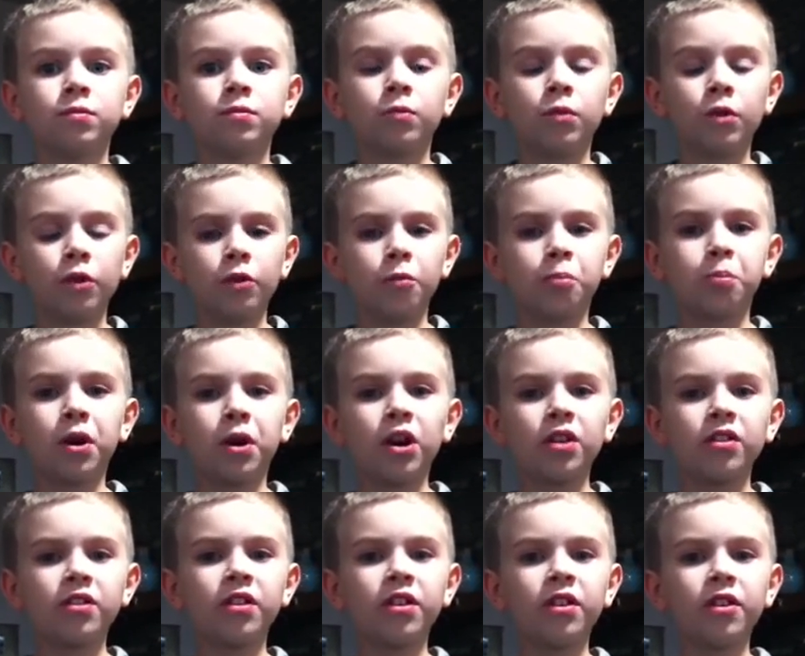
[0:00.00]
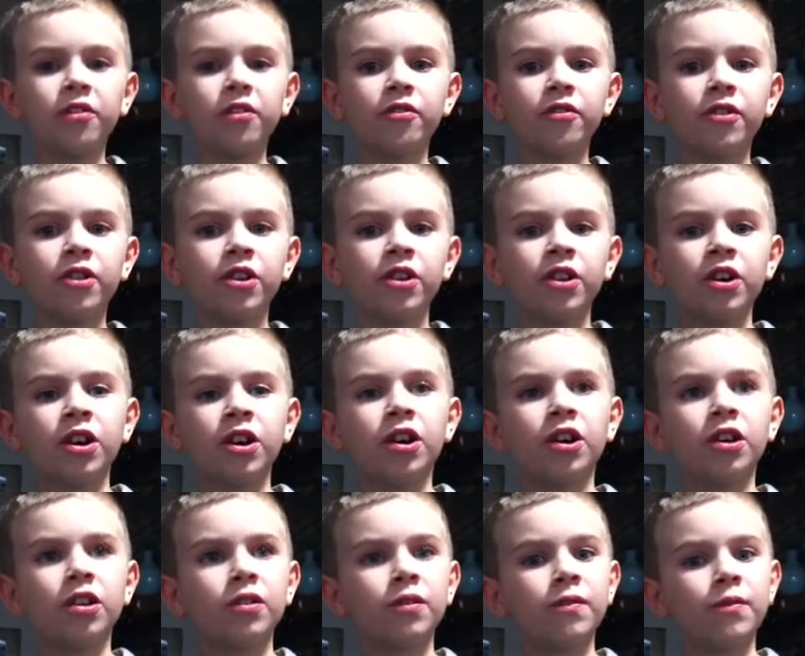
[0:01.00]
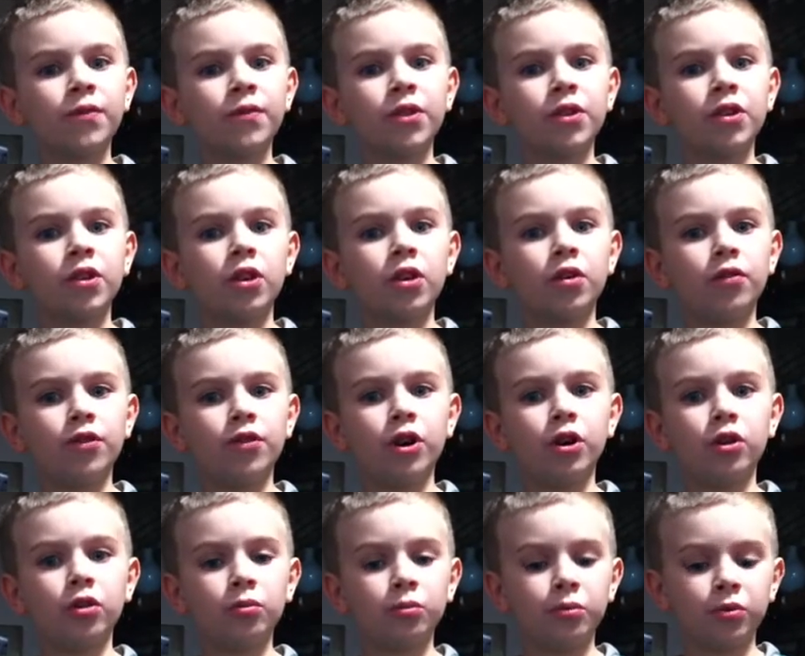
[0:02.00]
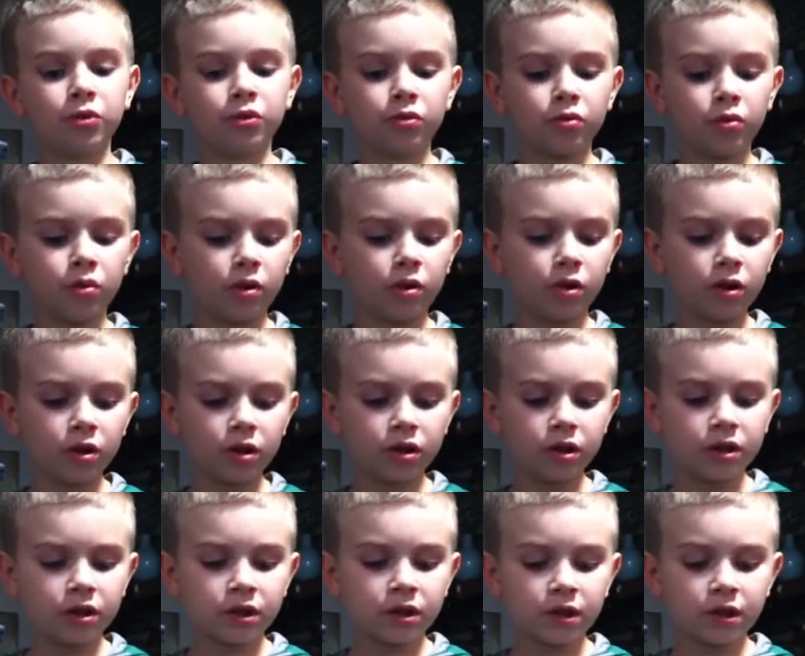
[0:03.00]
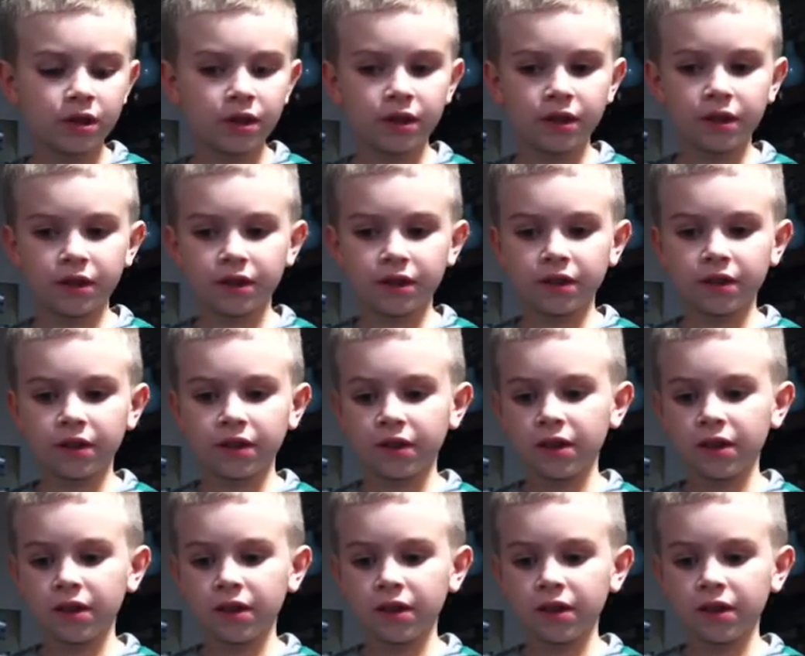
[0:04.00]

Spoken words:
Well, the positive of homeschool is